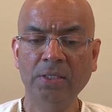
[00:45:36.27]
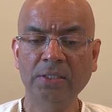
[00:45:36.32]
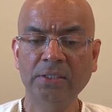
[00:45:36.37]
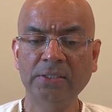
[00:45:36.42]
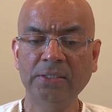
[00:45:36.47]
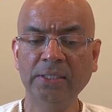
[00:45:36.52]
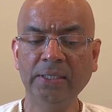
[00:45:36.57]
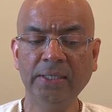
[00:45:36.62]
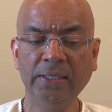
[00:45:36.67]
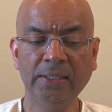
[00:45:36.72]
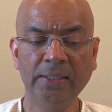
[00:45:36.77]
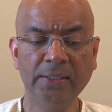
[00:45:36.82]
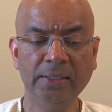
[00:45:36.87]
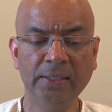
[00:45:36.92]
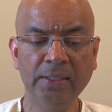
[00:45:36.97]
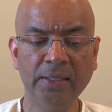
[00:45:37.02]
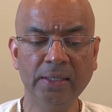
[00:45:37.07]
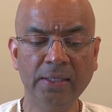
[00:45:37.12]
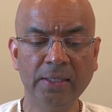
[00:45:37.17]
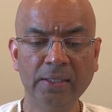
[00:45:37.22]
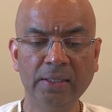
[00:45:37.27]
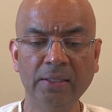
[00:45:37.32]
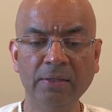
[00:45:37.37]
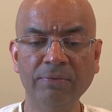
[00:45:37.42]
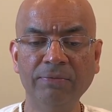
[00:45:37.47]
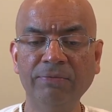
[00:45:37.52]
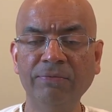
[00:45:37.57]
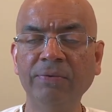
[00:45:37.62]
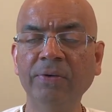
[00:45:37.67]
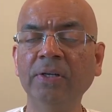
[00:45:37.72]
See,
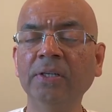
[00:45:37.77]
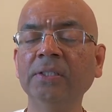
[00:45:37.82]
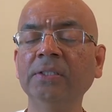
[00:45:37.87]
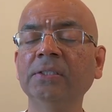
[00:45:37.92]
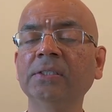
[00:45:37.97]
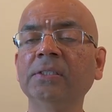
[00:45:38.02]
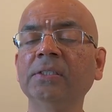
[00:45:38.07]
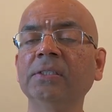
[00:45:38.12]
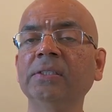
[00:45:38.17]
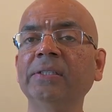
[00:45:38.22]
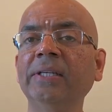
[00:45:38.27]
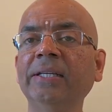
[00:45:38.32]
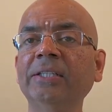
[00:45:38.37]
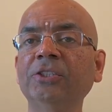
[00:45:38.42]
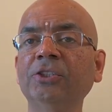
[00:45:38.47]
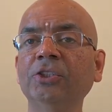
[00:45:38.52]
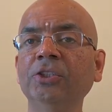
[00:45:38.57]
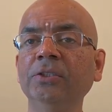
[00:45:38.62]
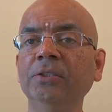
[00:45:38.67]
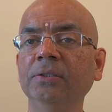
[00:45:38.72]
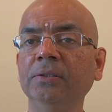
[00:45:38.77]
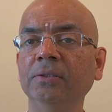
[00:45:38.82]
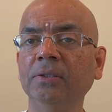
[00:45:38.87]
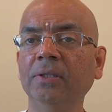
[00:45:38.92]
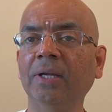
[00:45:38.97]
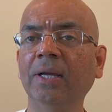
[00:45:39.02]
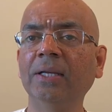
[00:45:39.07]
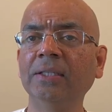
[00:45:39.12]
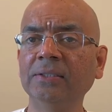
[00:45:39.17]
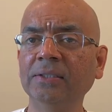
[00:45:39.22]
the first section,
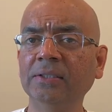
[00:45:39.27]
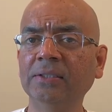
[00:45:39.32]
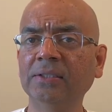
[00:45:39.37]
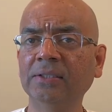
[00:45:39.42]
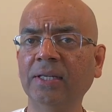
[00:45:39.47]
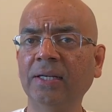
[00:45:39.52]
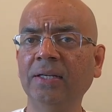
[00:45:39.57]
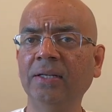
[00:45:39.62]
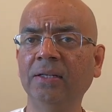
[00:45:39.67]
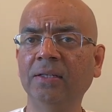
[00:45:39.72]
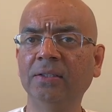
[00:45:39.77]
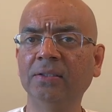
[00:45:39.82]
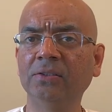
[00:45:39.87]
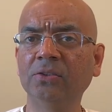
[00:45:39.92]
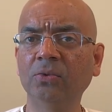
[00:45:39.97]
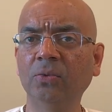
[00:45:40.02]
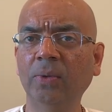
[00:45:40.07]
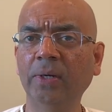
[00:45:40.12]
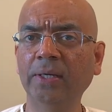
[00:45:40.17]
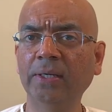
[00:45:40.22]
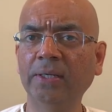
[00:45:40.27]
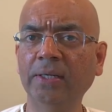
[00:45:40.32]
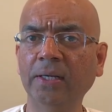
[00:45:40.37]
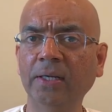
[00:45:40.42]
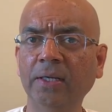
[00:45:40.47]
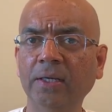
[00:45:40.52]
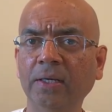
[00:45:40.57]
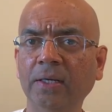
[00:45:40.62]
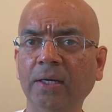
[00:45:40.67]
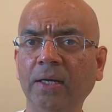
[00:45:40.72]
as it said here, it's quite
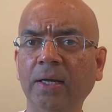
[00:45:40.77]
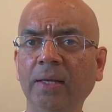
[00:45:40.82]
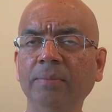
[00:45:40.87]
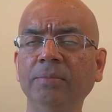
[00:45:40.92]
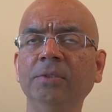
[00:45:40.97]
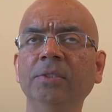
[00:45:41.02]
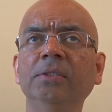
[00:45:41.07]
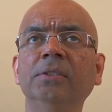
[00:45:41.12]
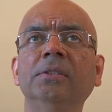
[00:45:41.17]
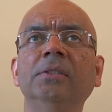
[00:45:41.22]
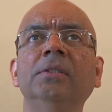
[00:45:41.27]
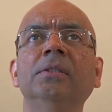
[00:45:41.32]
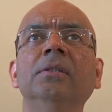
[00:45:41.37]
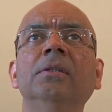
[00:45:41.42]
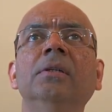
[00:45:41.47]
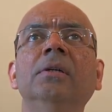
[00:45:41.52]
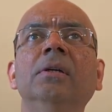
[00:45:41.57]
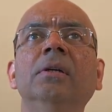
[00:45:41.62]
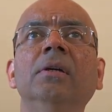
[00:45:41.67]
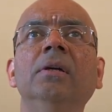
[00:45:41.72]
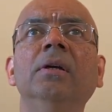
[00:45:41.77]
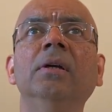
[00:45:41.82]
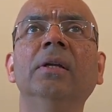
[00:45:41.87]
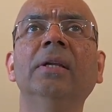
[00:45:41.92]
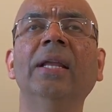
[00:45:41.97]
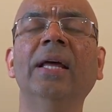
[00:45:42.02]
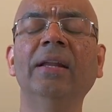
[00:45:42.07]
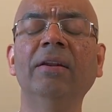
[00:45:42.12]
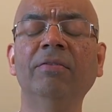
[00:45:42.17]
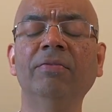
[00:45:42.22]
clear, I'm just
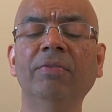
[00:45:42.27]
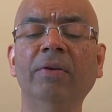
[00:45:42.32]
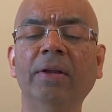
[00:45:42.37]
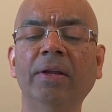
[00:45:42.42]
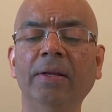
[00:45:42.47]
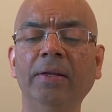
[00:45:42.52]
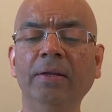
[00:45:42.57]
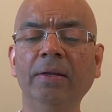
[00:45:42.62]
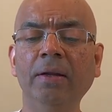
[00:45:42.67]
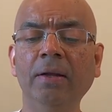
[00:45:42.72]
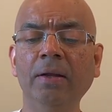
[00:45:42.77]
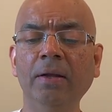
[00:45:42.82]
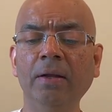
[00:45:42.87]
clarifying,